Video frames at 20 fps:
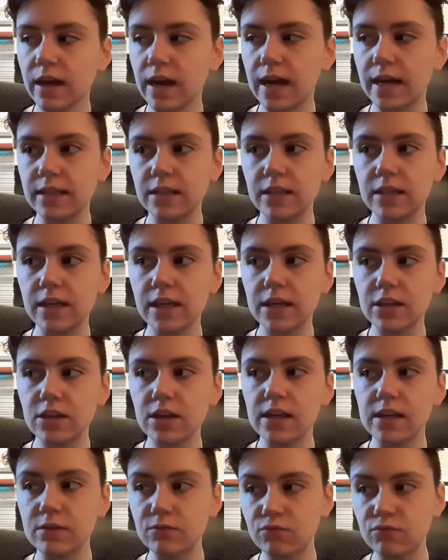And
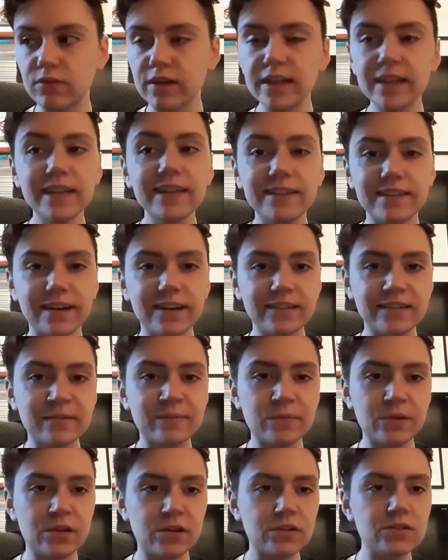it really does
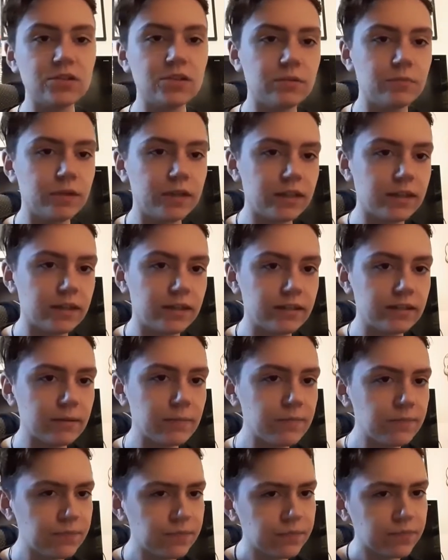immerse you because...
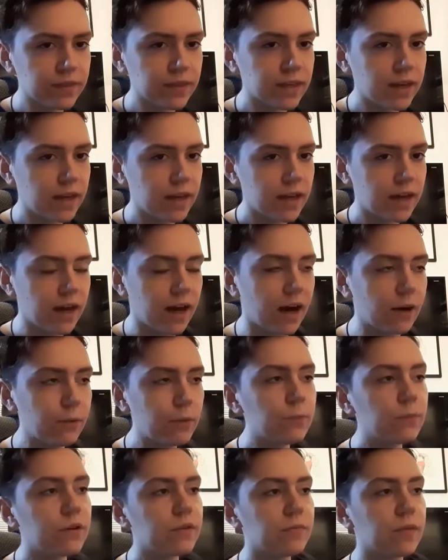I
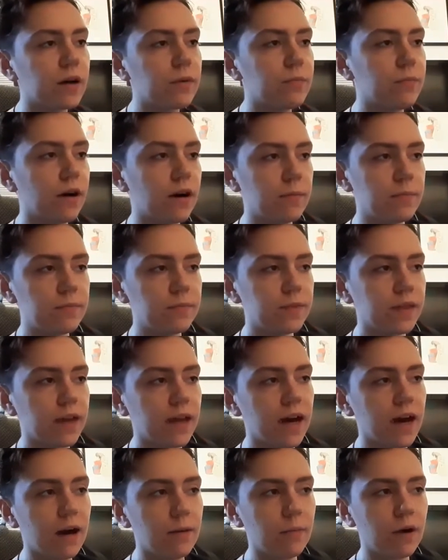went with my mum,
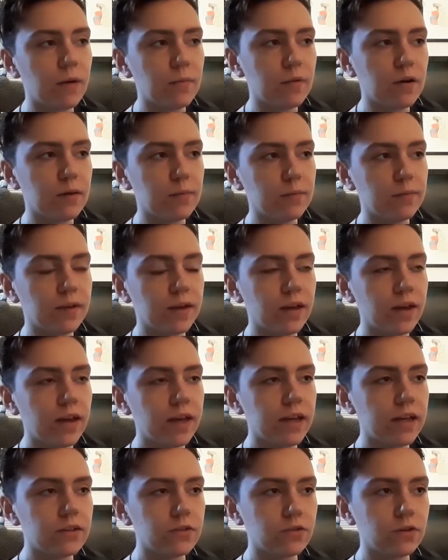and my mum
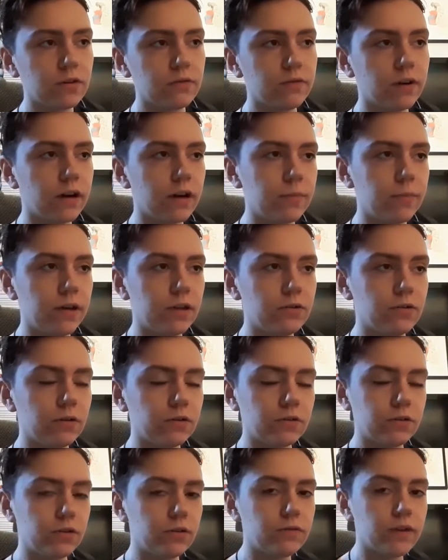is not a very big
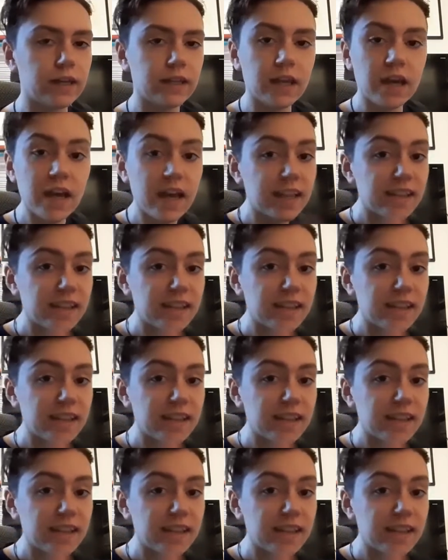Doctor Who fan.